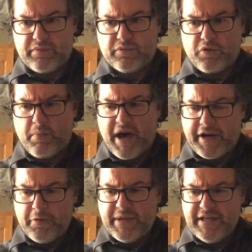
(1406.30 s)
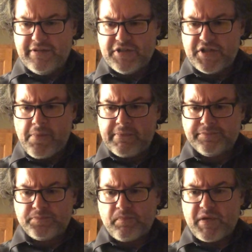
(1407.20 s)
Romano beans,
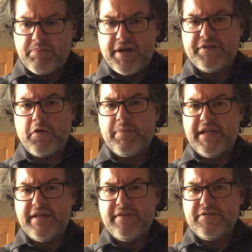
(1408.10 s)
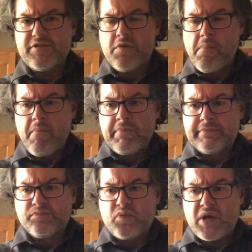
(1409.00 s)
pinto beans,
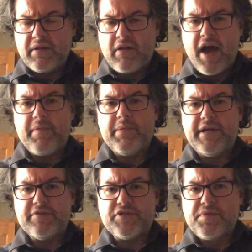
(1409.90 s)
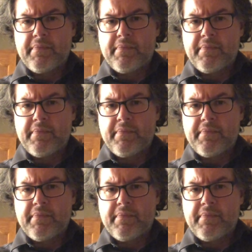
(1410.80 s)
and lima beans.